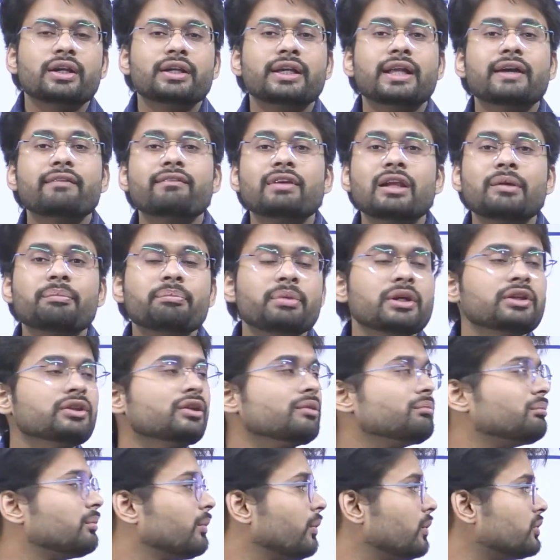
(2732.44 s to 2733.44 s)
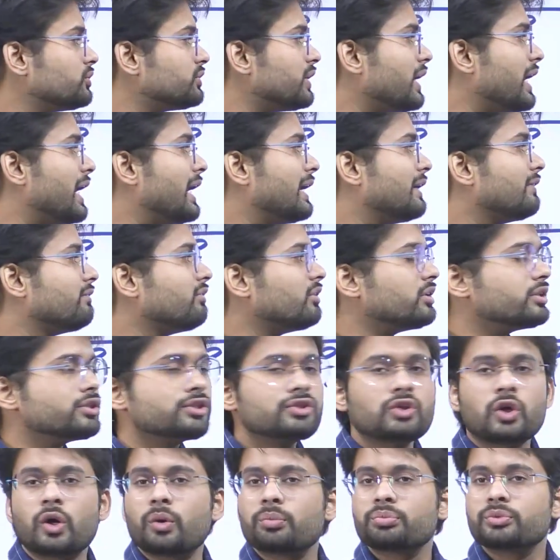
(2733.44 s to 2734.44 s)
developing the most
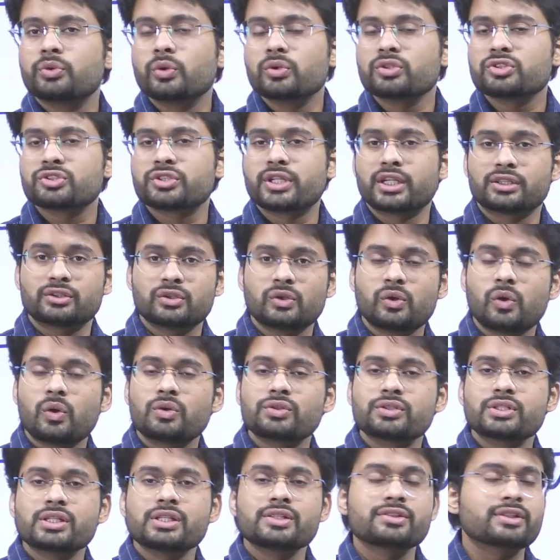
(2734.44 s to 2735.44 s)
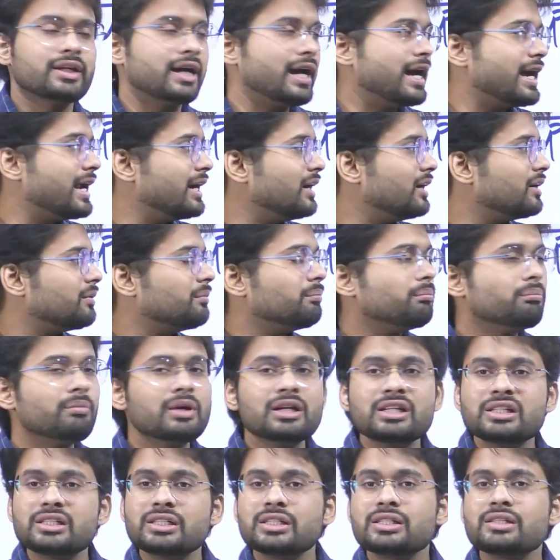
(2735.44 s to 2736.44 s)
advanced of those technologies and
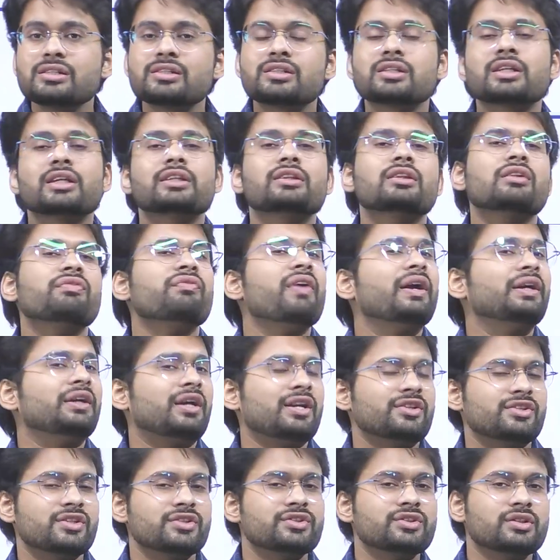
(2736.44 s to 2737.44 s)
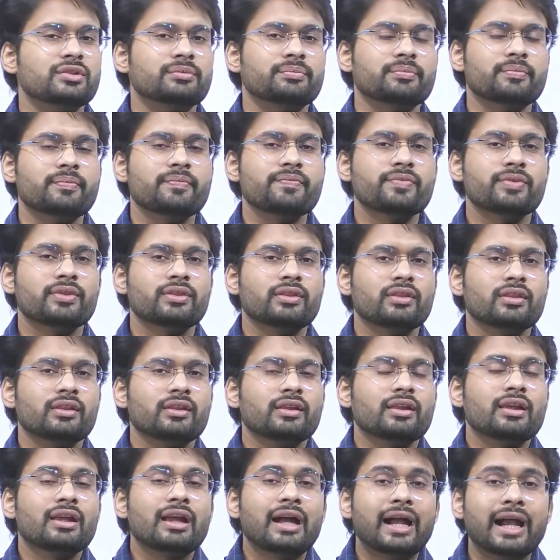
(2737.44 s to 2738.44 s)
machines in the factory system.
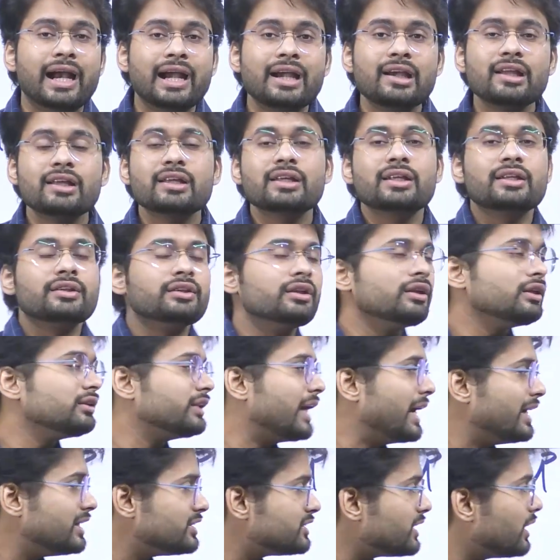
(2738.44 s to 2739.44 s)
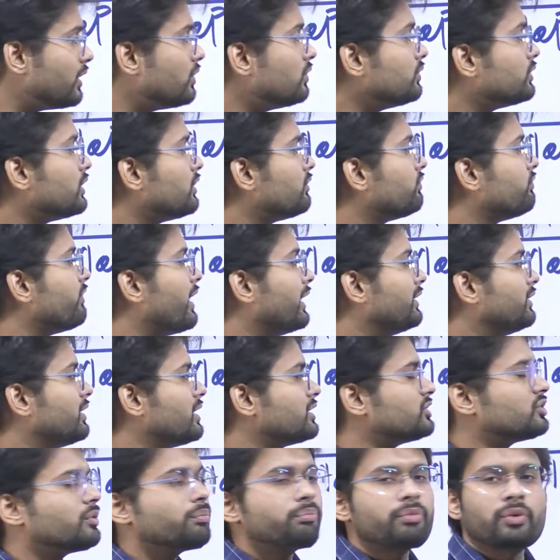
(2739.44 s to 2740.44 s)
And that's how the
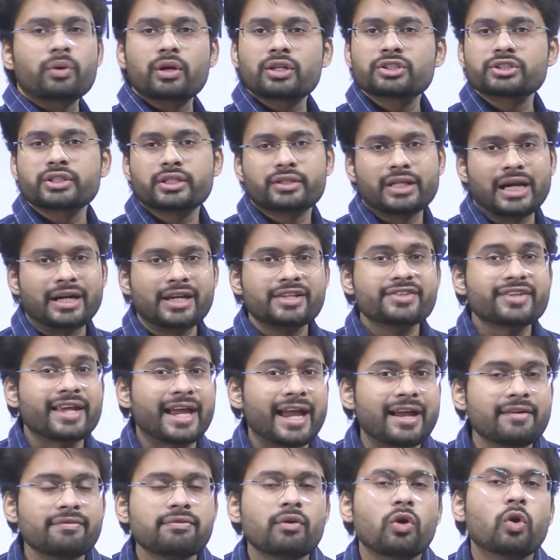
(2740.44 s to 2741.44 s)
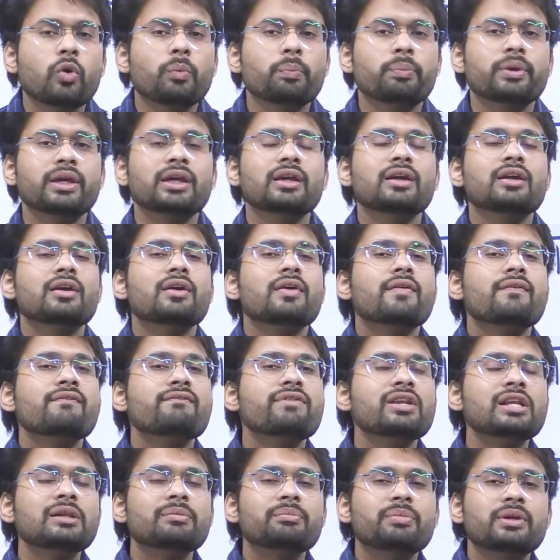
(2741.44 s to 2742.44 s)
factors of production, that is FOP,
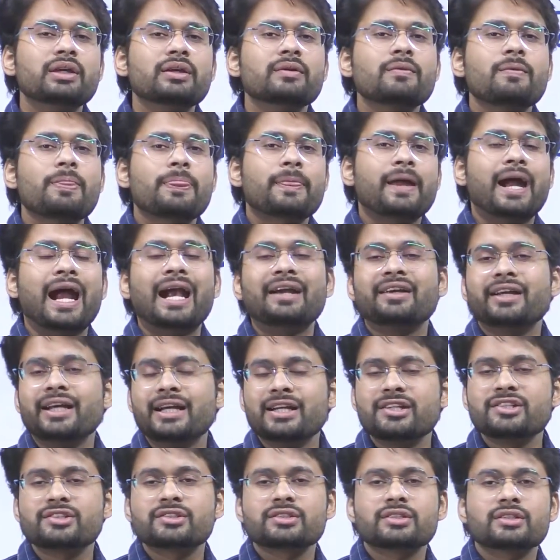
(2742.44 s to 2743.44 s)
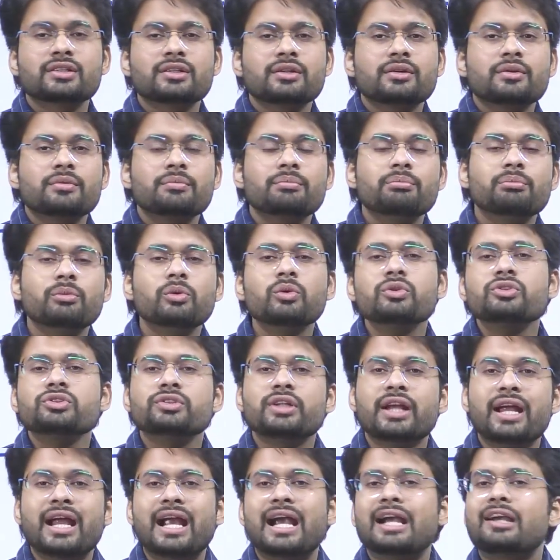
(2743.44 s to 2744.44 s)
will be at its
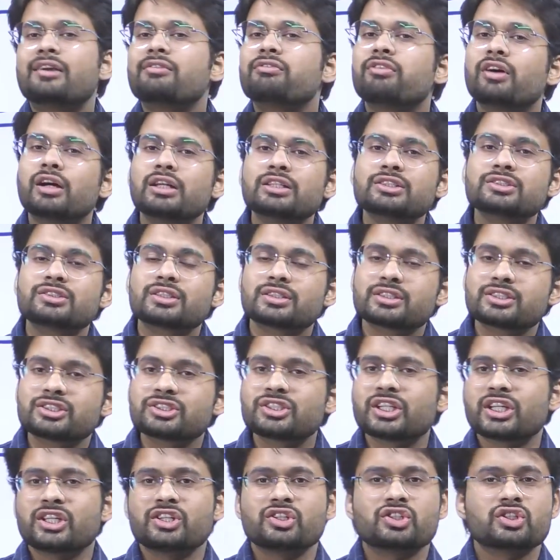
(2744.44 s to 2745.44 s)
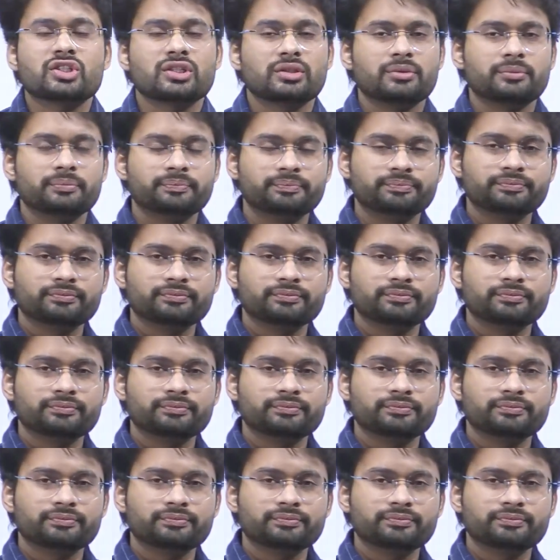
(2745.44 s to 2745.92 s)
most advanced stage.